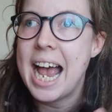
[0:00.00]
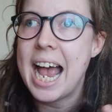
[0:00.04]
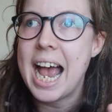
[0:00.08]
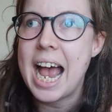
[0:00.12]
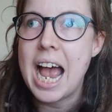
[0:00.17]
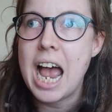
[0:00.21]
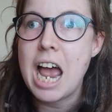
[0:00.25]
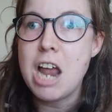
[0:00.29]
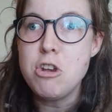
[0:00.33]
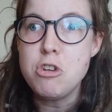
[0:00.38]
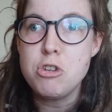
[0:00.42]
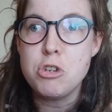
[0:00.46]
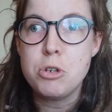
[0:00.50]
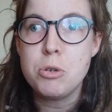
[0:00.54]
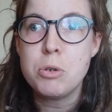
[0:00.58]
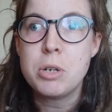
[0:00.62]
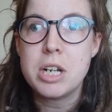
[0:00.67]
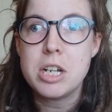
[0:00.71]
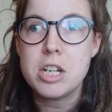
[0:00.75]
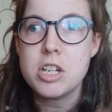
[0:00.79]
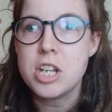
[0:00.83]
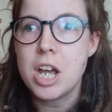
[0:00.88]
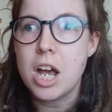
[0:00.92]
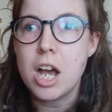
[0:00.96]
and you
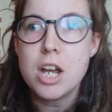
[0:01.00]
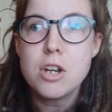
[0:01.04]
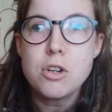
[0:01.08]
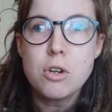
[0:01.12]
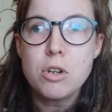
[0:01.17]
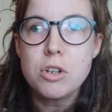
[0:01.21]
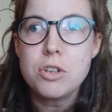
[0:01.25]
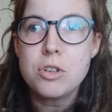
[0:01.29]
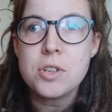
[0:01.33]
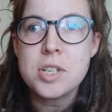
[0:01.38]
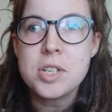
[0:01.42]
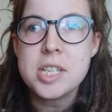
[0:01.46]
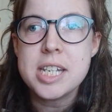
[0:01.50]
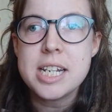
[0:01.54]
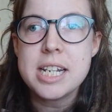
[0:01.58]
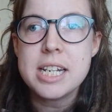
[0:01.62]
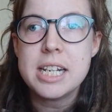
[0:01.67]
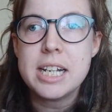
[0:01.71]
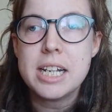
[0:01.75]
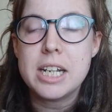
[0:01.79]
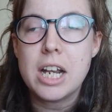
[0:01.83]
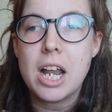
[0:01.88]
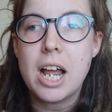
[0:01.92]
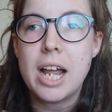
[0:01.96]
can turn on your
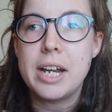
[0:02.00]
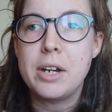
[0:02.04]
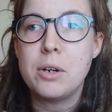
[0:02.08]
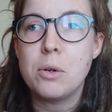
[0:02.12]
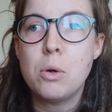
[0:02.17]
ceiling light,